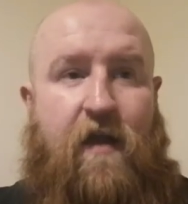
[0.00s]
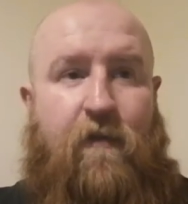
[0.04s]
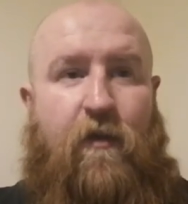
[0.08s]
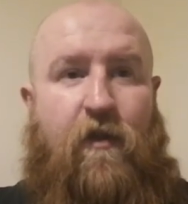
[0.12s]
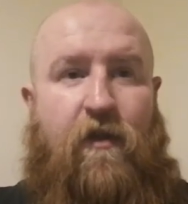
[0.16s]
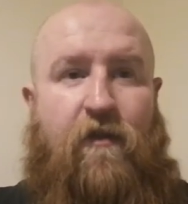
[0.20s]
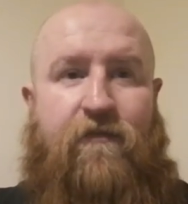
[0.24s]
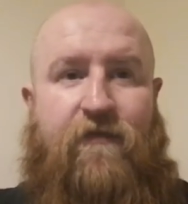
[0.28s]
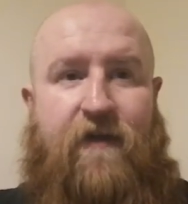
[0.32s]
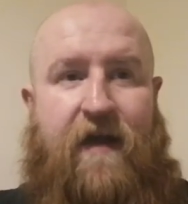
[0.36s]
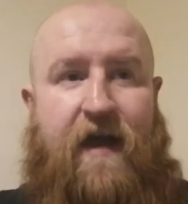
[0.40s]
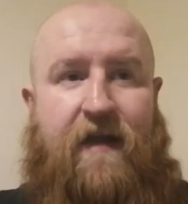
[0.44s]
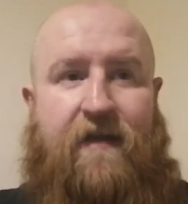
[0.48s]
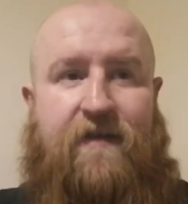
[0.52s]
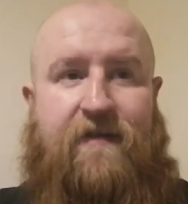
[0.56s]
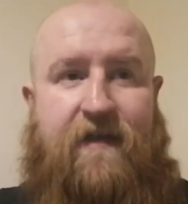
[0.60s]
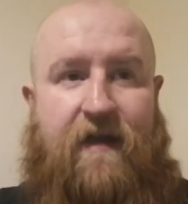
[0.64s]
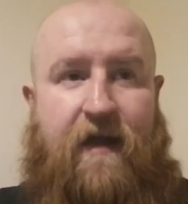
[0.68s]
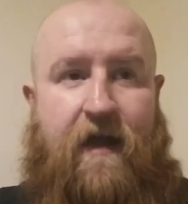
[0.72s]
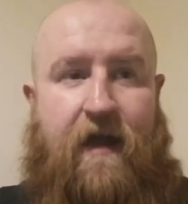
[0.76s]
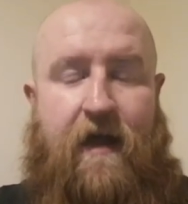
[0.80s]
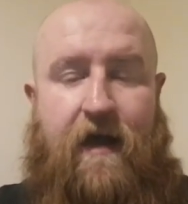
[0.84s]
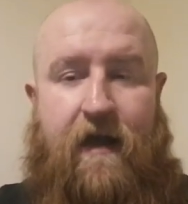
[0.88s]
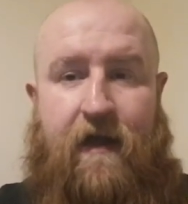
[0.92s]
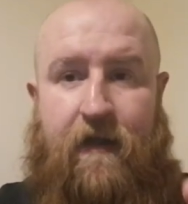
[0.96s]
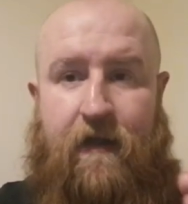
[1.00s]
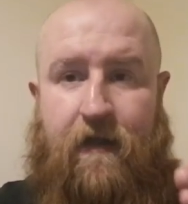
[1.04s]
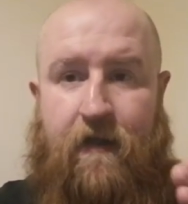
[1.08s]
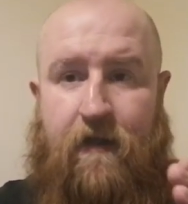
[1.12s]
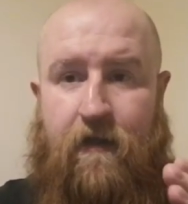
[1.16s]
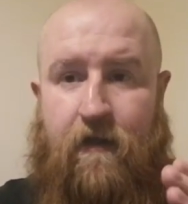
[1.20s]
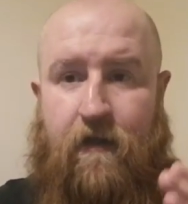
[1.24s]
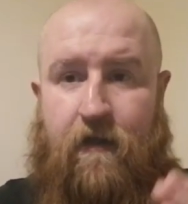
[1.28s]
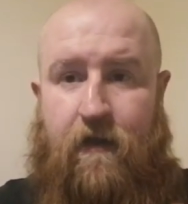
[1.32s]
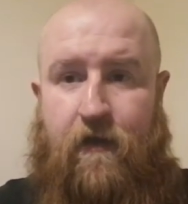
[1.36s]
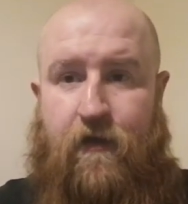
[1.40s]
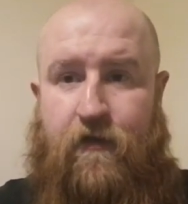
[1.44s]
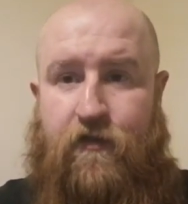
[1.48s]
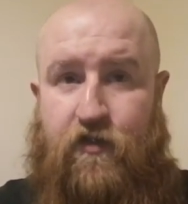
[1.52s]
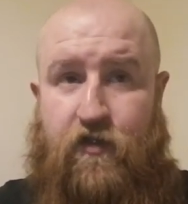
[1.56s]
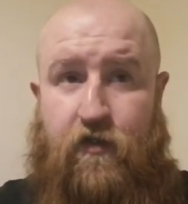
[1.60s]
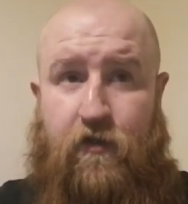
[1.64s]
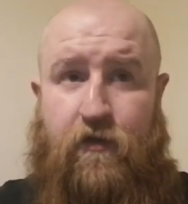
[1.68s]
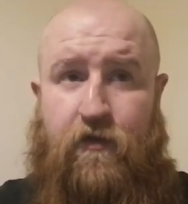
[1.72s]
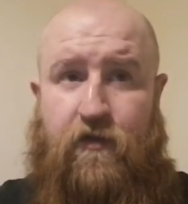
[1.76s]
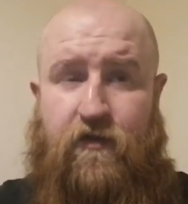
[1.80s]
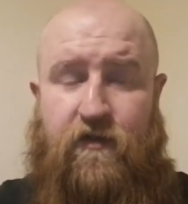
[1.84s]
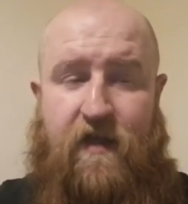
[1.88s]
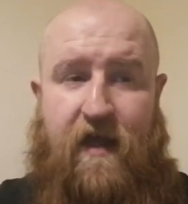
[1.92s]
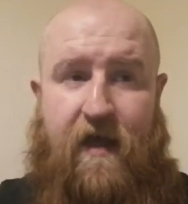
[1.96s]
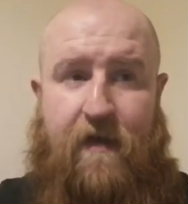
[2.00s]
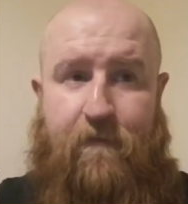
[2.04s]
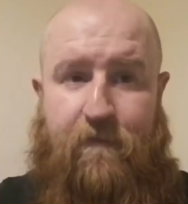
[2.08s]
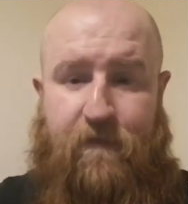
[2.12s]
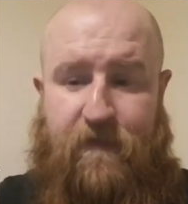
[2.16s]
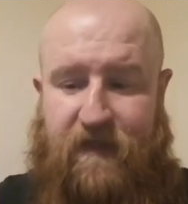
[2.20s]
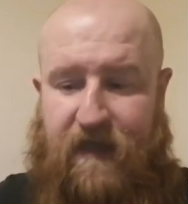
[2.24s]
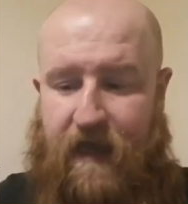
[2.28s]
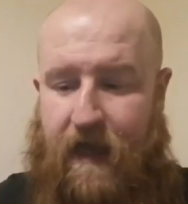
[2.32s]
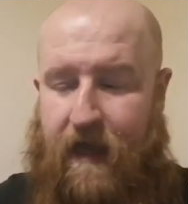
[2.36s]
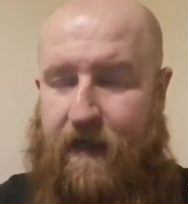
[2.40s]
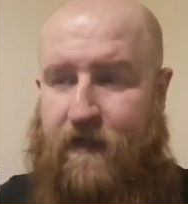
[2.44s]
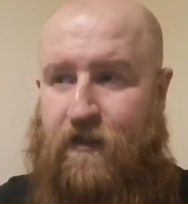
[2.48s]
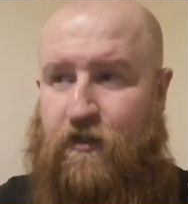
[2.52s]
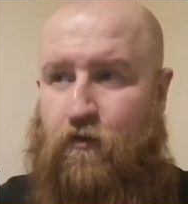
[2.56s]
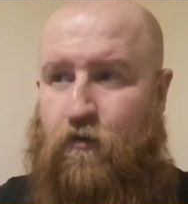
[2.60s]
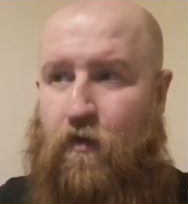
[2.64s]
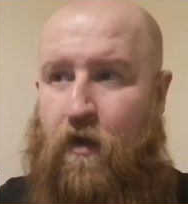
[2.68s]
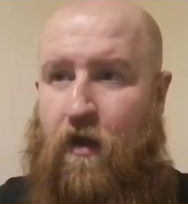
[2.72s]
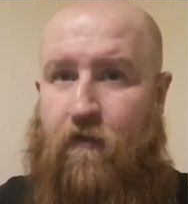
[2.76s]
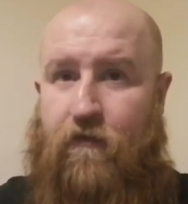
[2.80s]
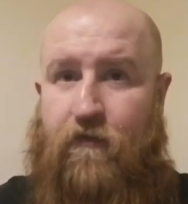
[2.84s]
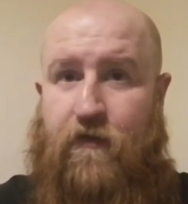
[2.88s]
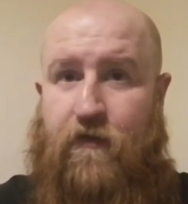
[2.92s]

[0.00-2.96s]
But the facts are, as soon as them ties are